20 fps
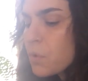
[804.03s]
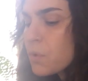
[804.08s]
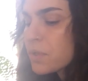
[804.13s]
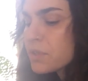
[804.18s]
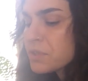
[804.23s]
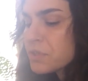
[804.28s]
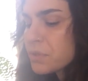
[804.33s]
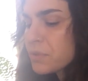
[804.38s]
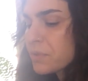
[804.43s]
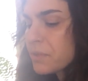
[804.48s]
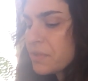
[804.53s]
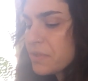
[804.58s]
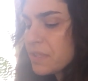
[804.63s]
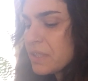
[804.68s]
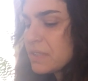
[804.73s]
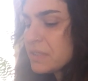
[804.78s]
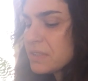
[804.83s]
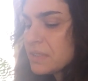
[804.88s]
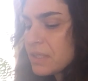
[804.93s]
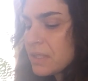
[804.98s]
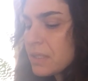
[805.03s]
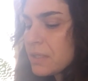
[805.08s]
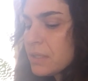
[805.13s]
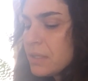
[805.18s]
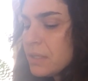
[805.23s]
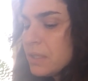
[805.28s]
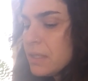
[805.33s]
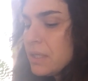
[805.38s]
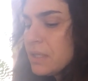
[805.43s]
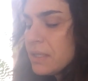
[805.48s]
course, there are things that
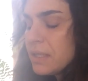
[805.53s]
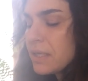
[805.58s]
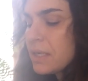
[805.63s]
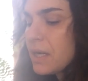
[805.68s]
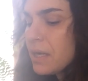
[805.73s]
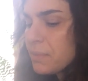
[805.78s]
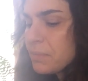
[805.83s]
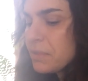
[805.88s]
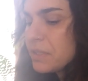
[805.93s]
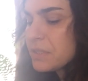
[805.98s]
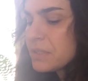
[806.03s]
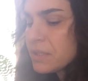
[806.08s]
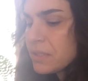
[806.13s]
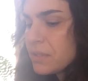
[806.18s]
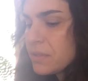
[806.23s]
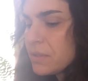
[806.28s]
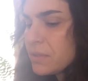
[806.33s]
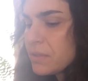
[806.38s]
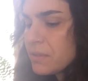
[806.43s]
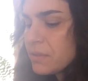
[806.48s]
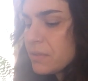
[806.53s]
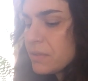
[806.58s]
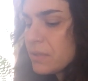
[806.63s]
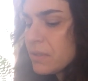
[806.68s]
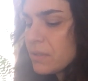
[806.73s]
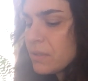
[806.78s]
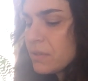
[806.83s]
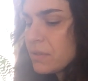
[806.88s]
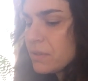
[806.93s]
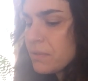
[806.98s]
that come into the
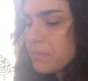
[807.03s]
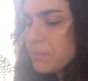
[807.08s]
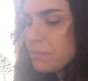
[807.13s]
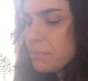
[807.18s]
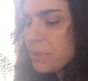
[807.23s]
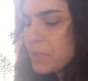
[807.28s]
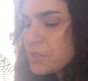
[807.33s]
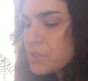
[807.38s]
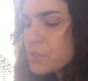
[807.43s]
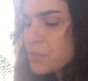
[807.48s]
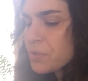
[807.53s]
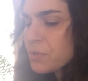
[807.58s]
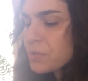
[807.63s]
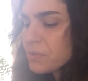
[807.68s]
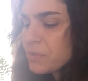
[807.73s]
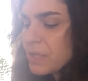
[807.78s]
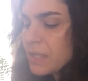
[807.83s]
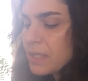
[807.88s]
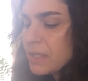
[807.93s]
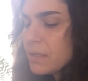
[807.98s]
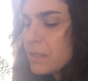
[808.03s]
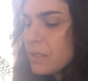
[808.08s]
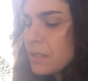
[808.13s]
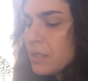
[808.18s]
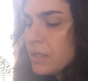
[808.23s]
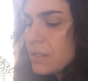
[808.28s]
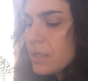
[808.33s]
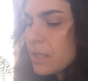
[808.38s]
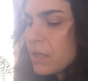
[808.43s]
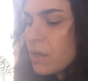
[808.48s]
the picture that
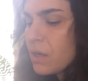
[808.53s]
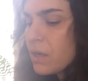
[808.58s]
that